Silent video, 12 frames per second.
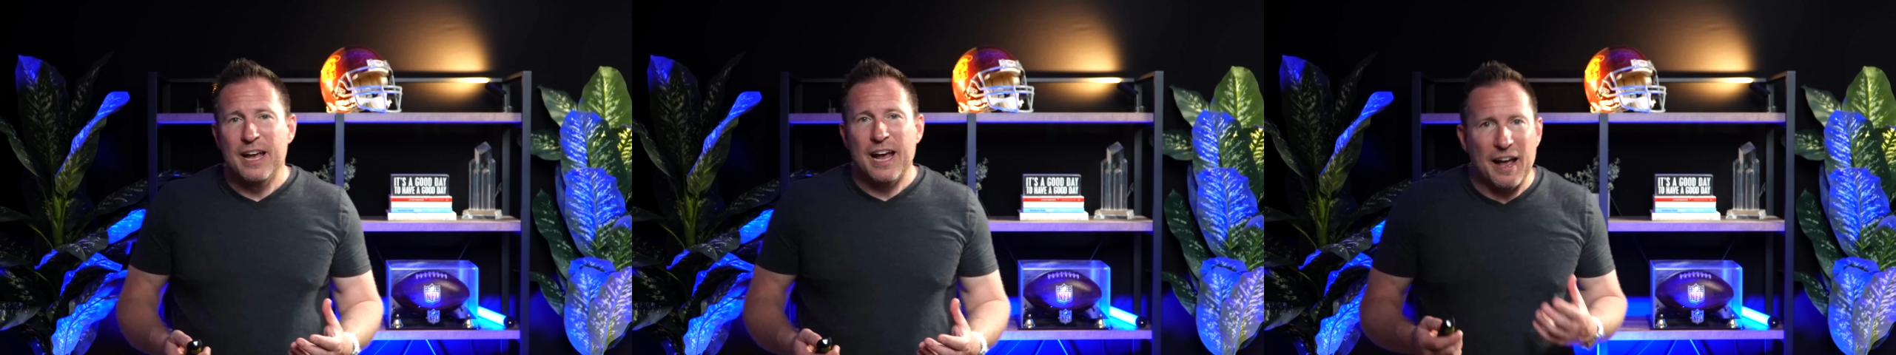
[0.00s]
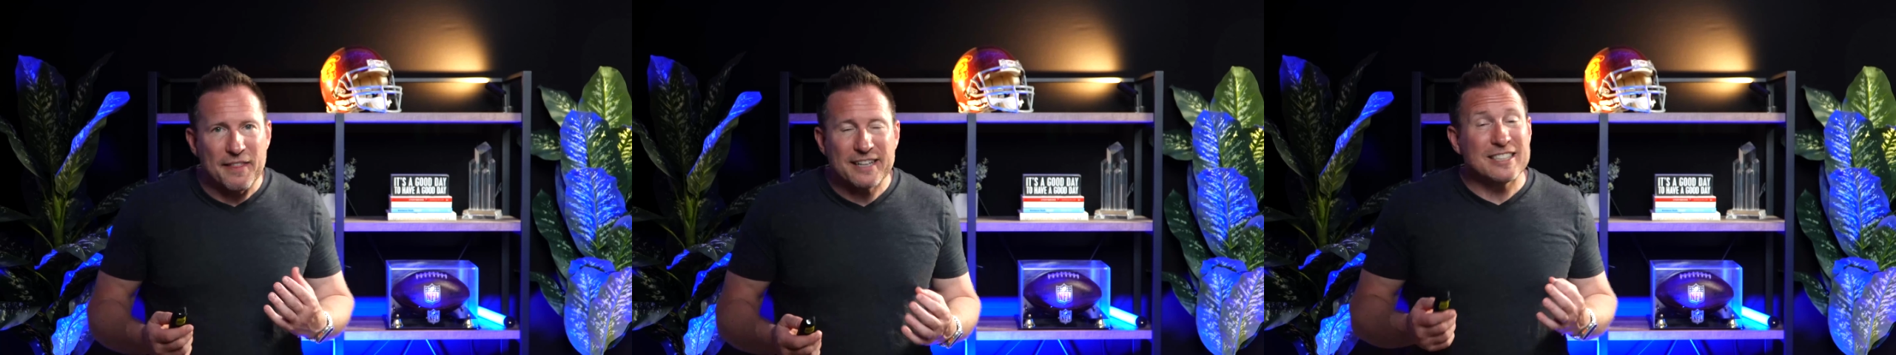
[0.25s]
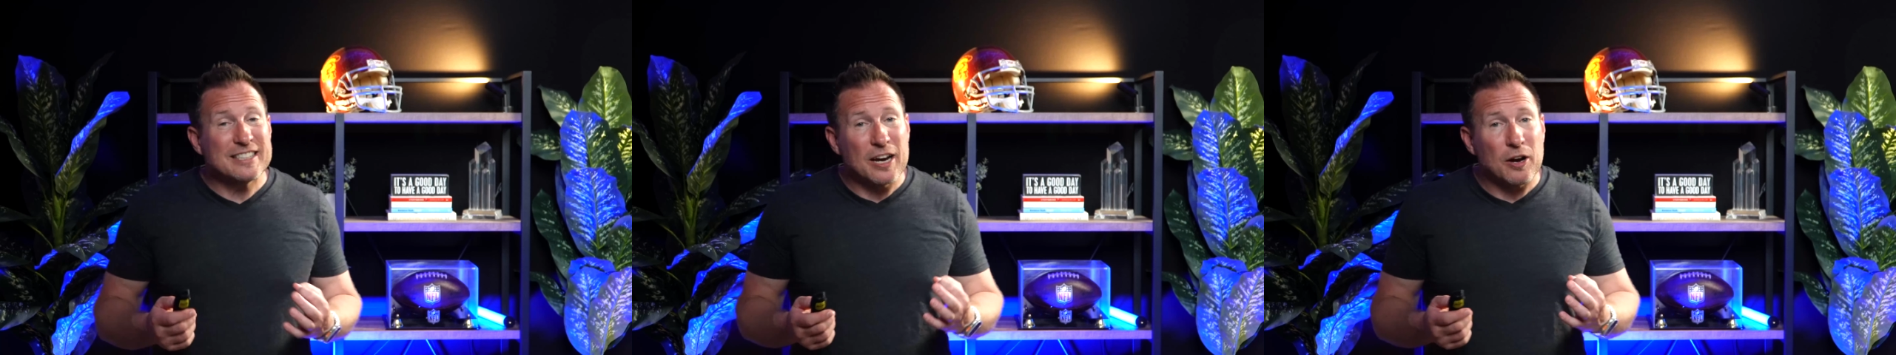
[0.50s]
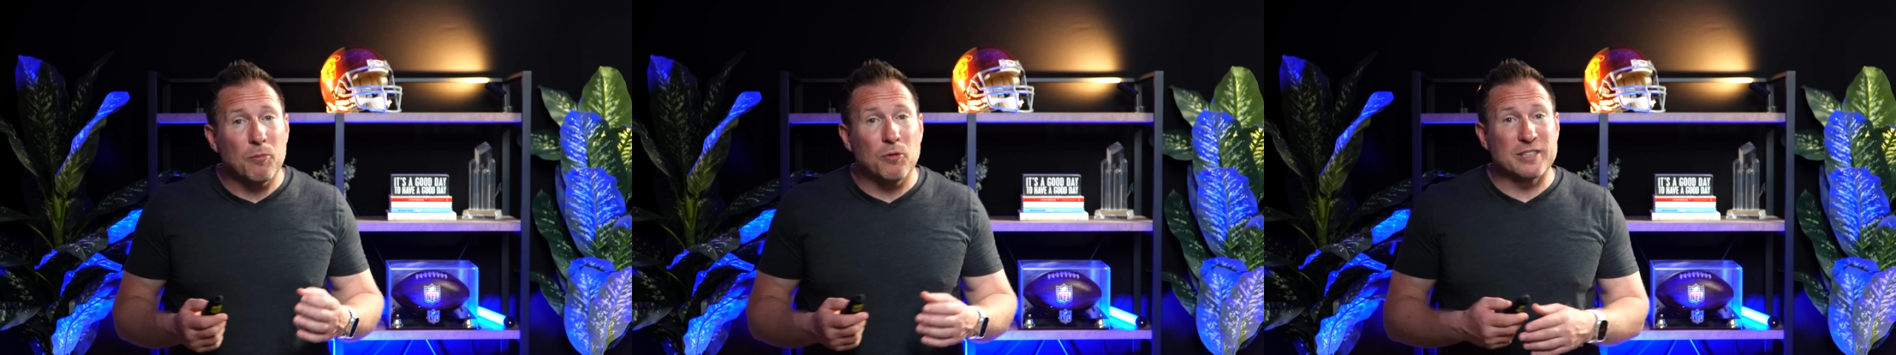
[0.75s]
And that's a
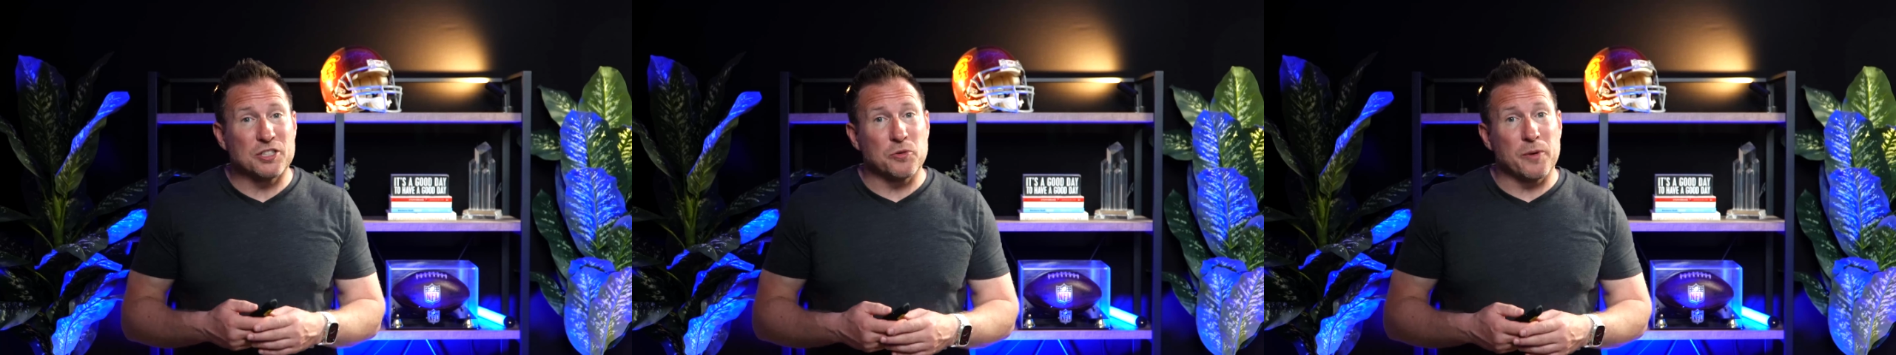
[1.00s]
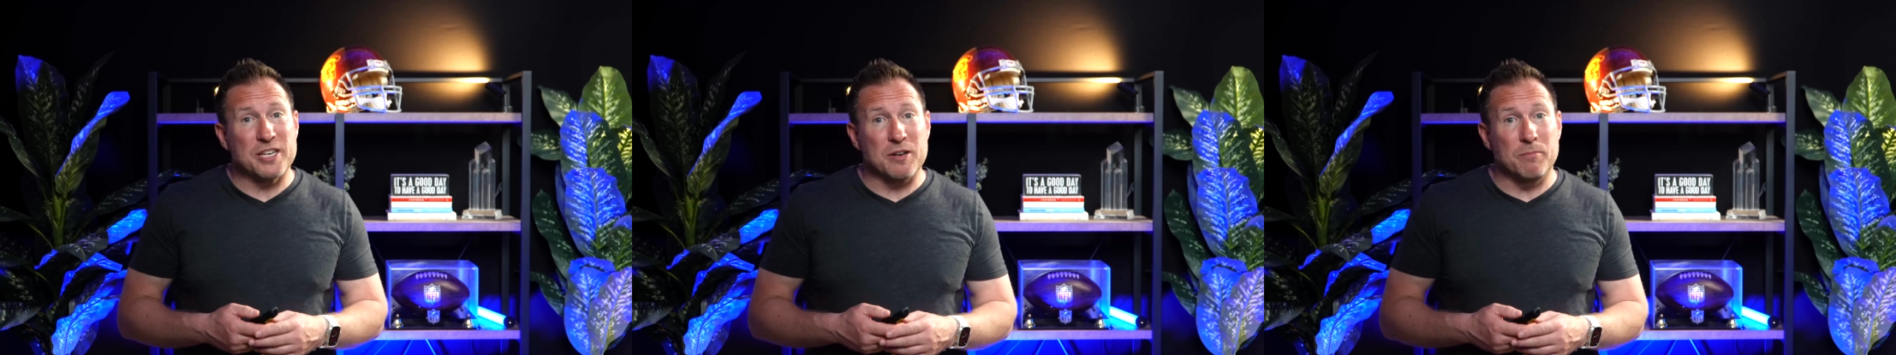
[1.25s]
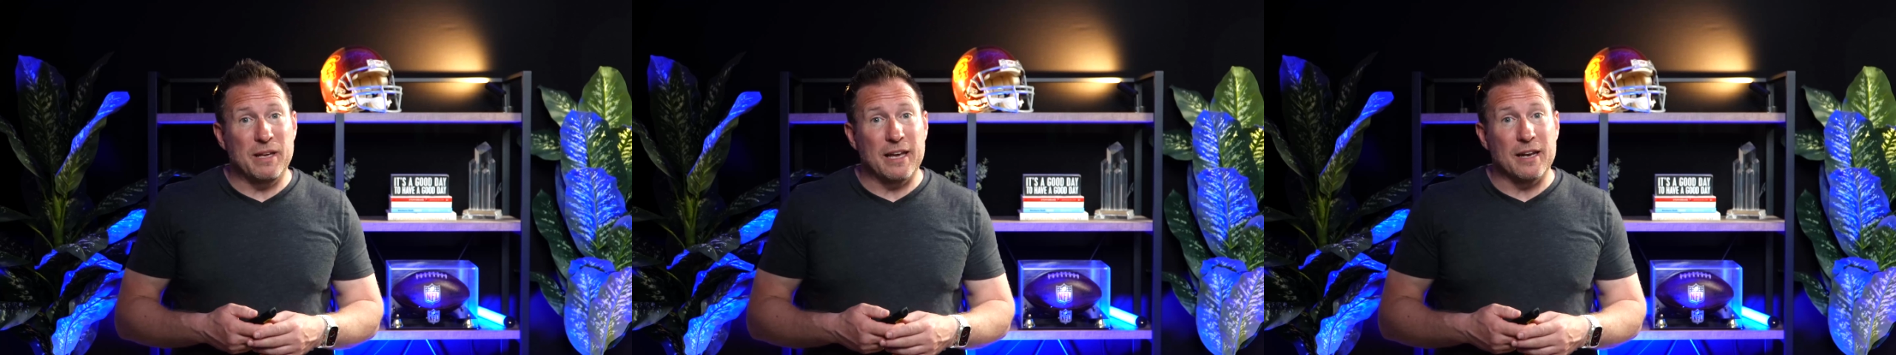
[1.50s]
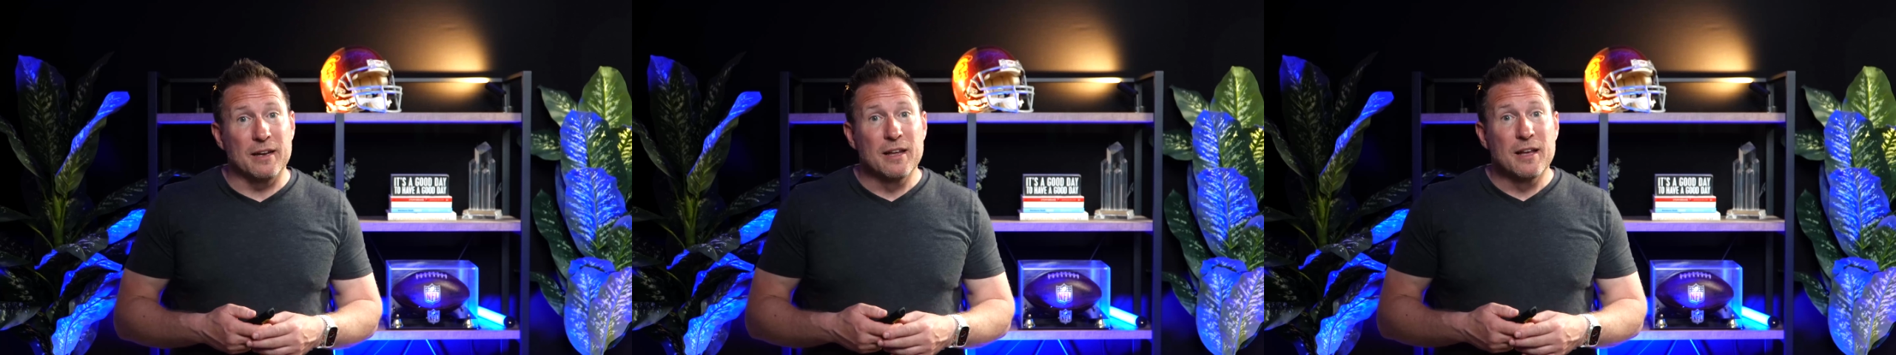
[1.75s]
terrible situation to be in,